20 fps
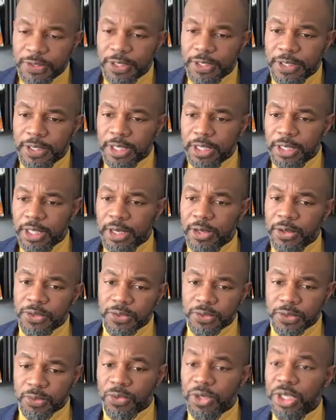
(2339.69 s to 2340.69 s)
And there
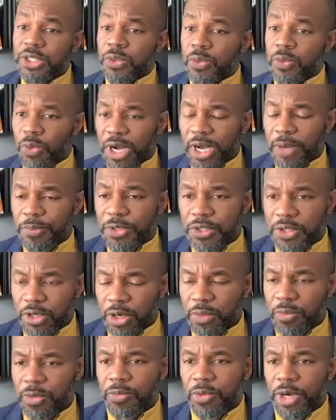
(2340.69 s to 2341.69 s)
is a reason why we
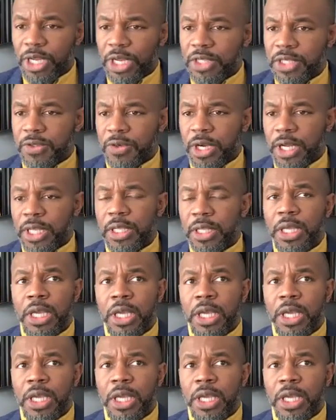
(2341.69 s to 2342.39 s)
start with race, right?